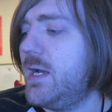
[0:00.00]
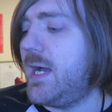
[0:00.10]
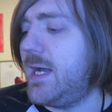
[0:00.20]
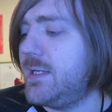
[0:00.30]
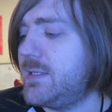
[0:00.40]

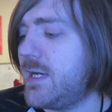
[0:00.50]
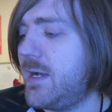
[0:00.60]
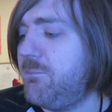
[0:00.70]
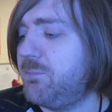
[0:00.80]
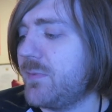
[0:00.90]
And
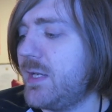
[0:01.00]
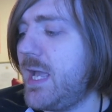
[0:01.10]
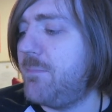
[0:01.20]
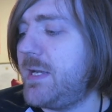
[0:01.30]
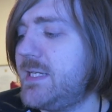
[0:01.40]
um,
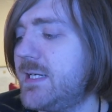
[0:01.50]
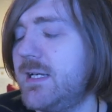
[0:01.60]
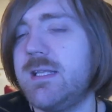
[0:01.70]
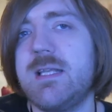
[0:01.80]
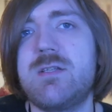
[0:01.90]
yeah,
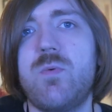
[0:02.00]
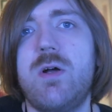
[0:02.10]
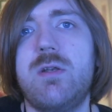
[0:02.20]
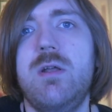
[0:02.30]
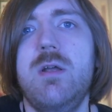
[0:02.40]
basically this
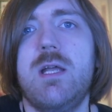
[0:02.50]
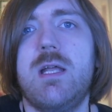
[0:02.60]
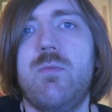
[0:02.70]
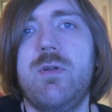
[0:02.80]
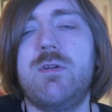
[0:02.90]
one
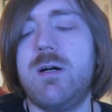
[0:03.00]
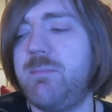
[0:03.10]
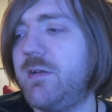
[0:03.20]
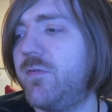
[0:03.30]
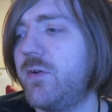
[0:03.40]
We've got a
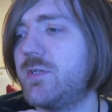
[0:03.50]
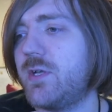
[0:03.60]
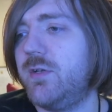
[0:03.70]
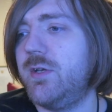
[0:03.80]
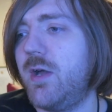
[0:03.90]
big focus
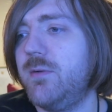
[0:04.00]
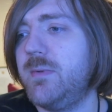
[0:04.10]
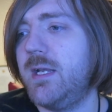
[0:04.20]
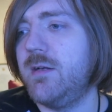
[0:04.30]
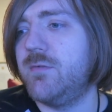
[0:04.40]

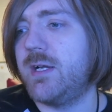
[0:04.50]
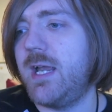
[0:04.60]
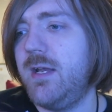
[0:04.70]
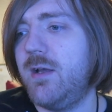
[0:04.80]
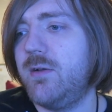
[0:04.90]
Gnome King,
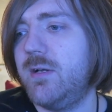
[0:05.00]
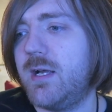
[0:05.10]
Ruggedo.